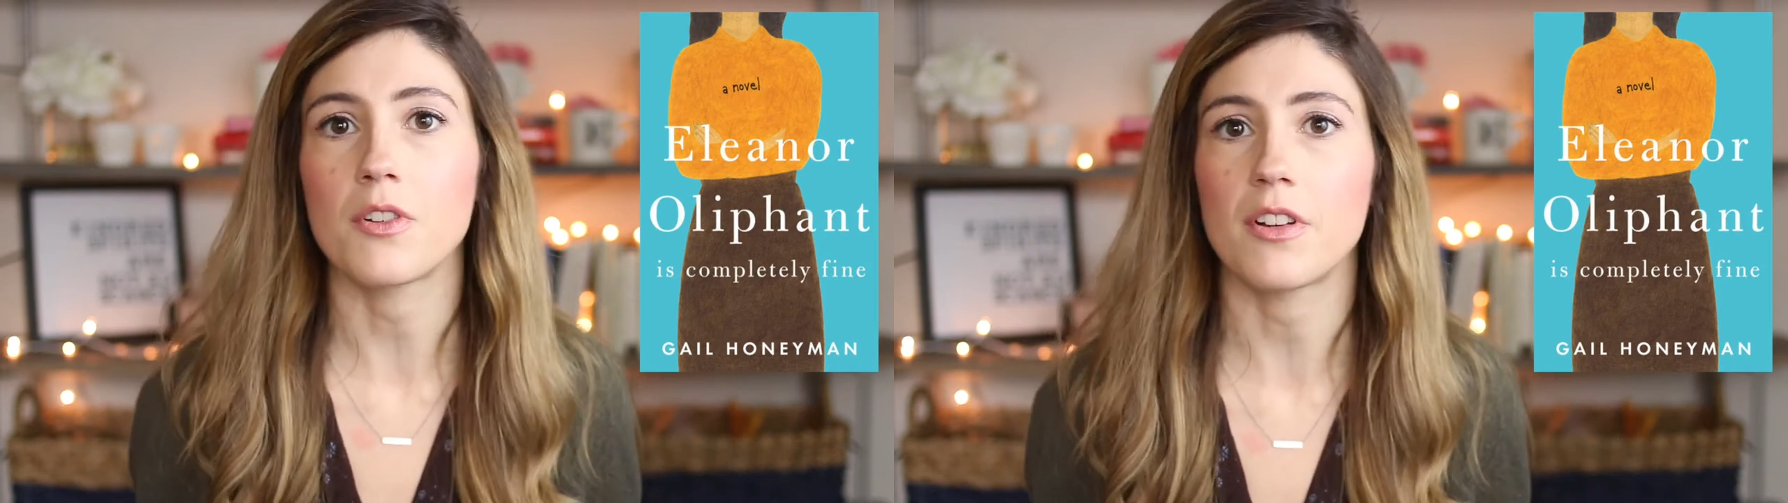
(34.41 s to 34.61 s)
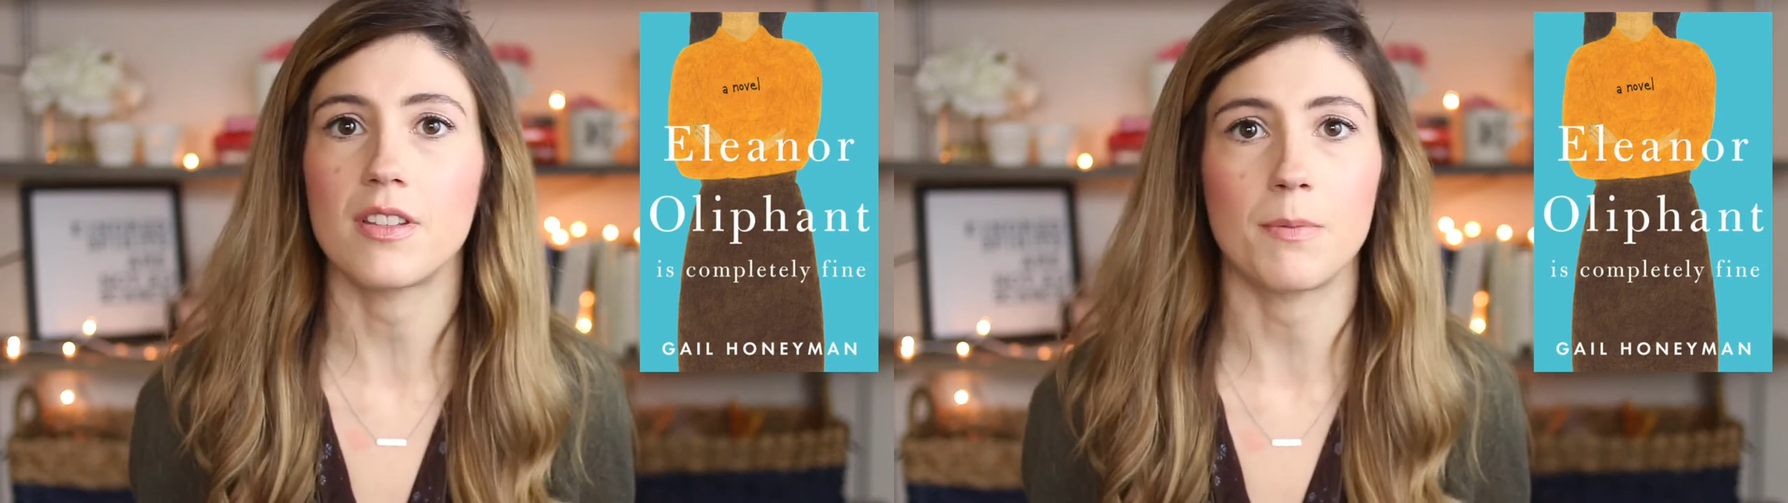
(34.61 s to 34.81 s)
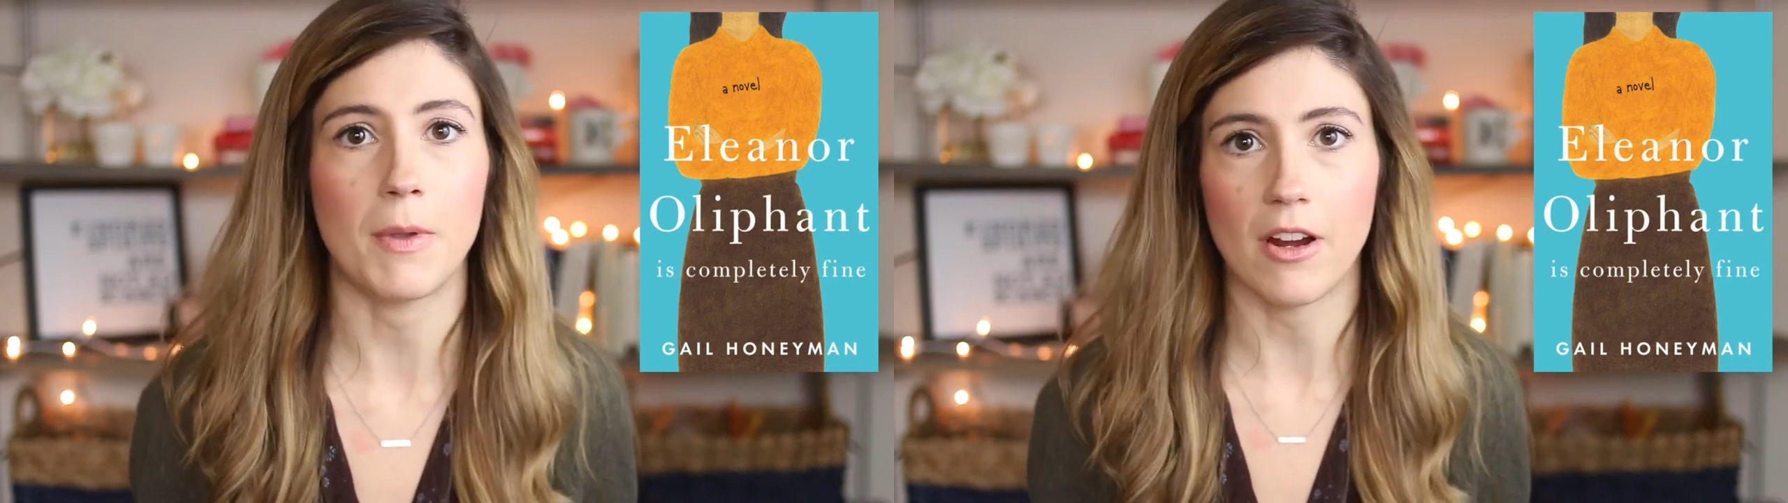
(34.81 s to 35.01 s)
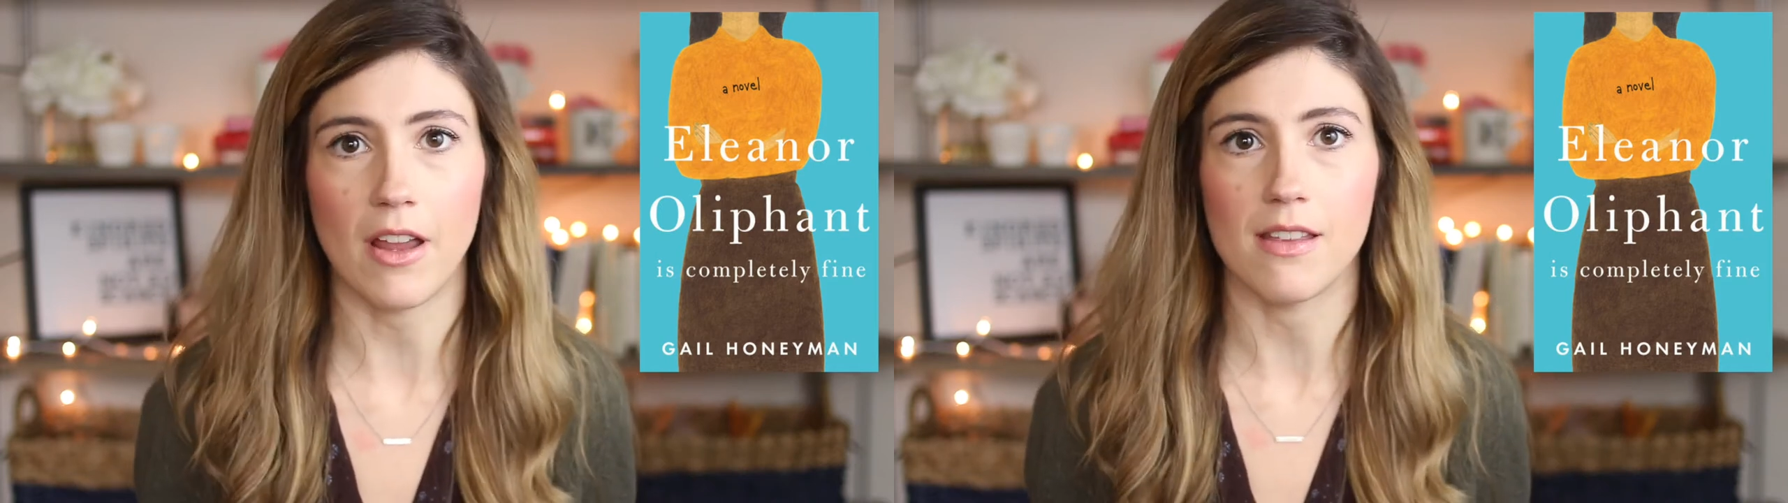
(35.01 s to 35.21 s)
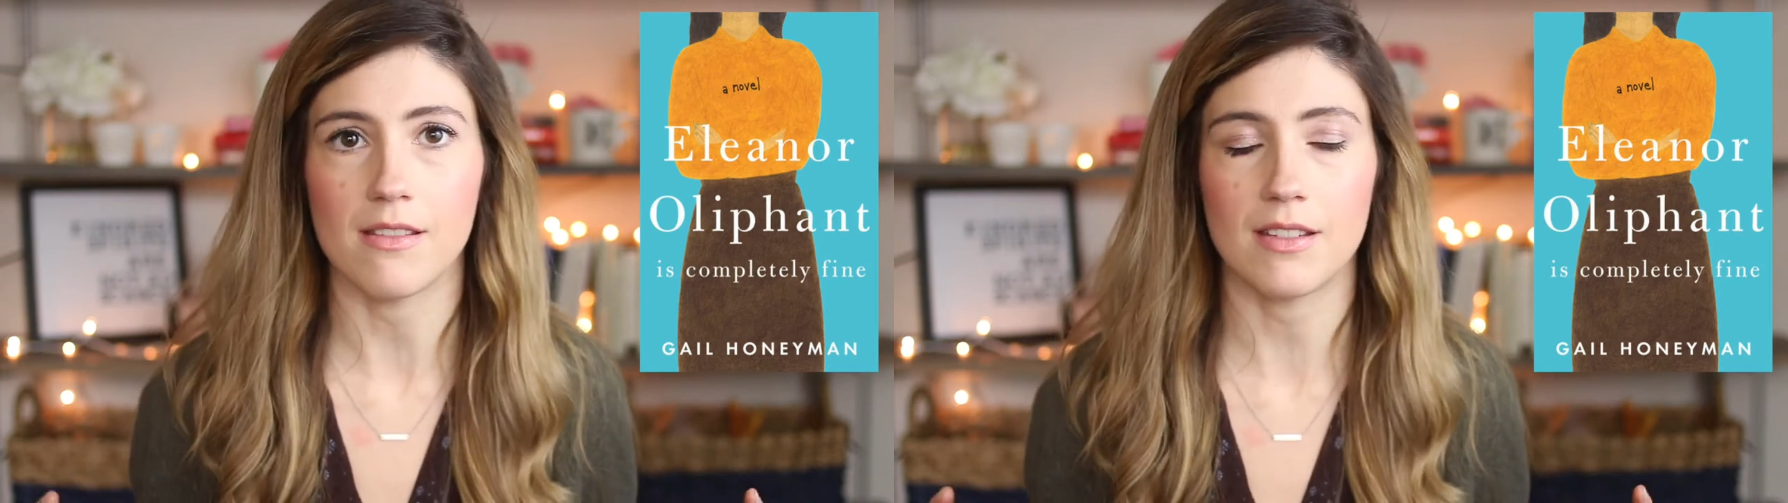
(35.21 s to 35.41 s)
her
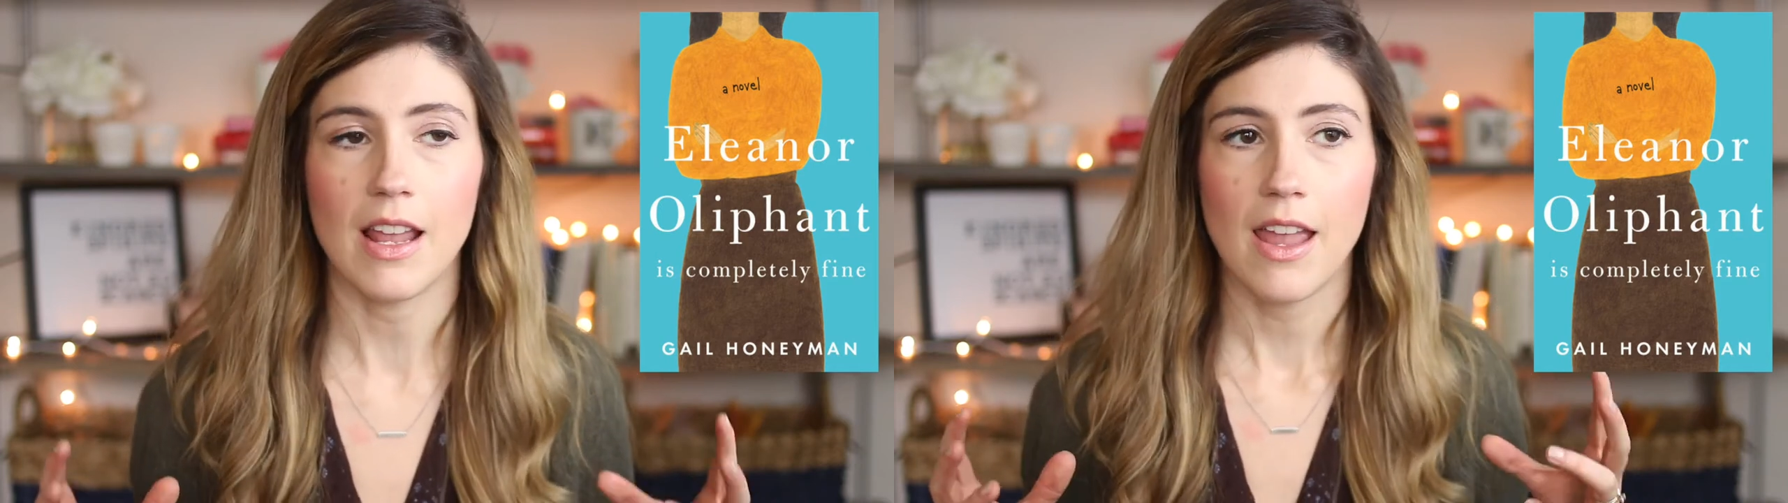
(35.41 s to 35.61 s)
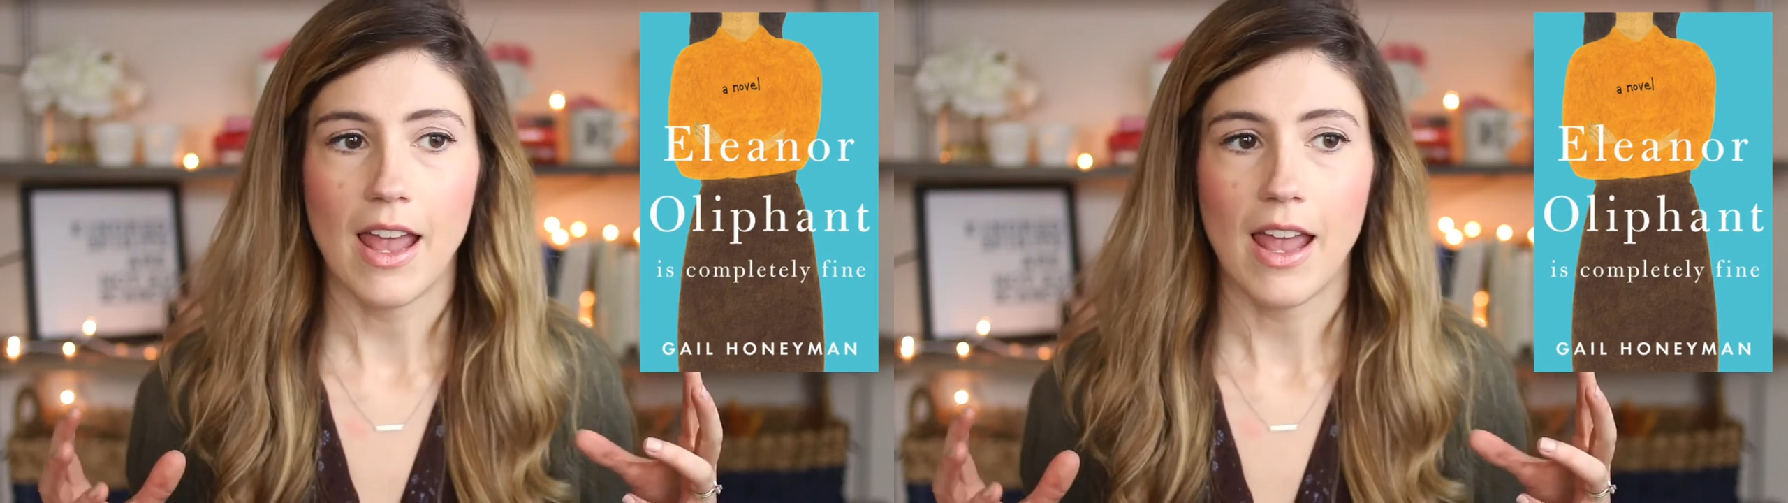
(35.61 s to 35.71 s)
experience